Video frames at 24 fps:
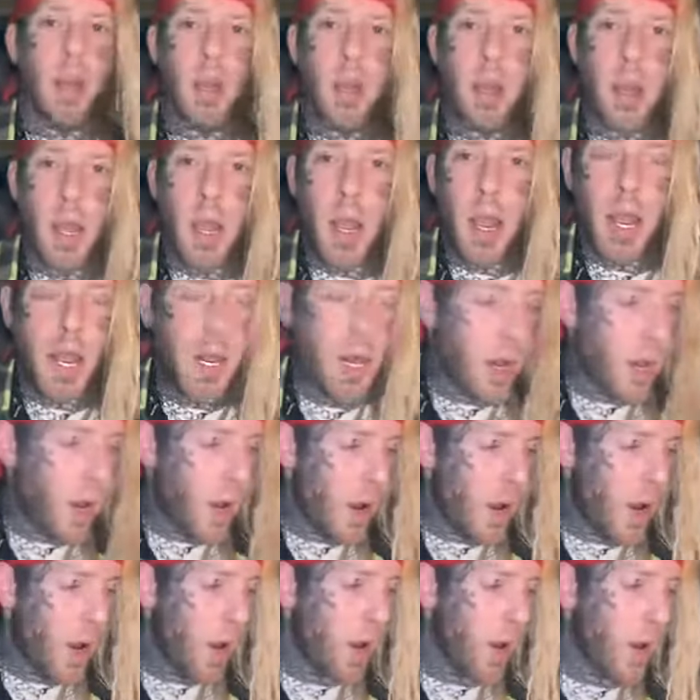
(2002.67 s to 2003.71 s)
hey,
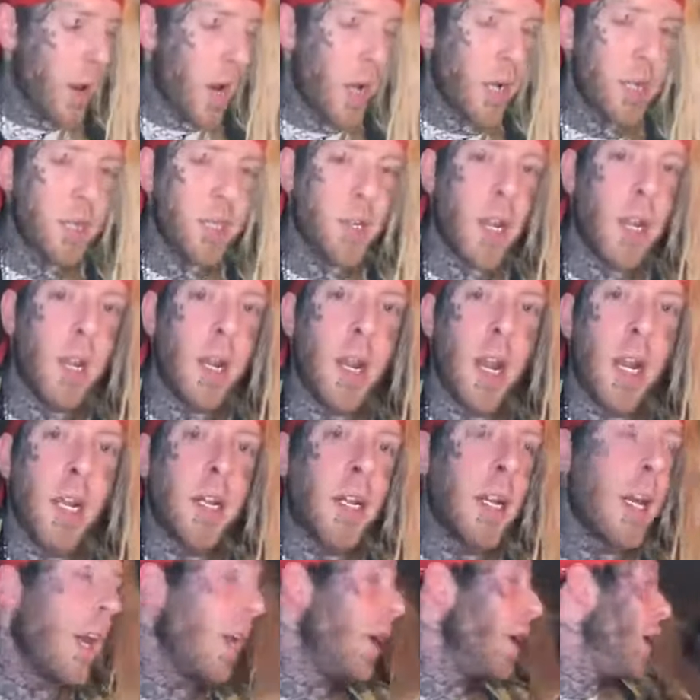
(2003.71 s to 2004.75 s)
uh, I just had an
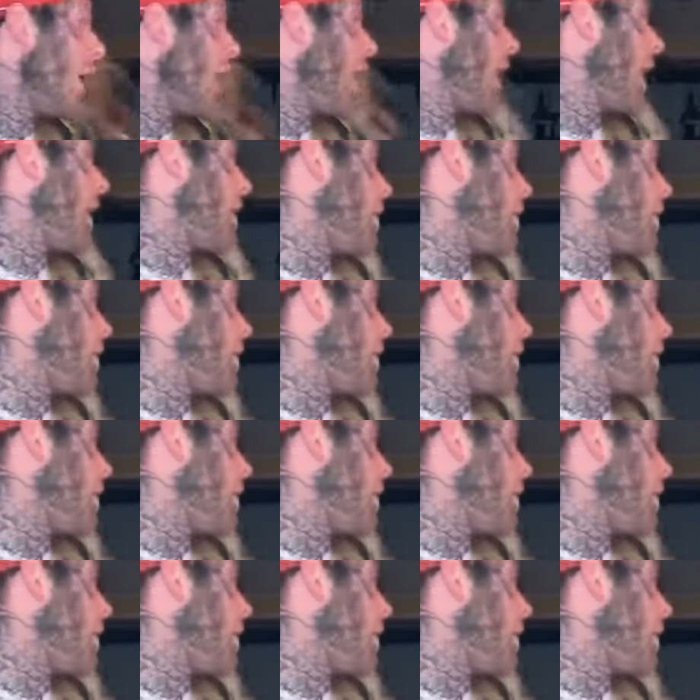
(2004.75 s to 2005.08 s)
idea. Hey,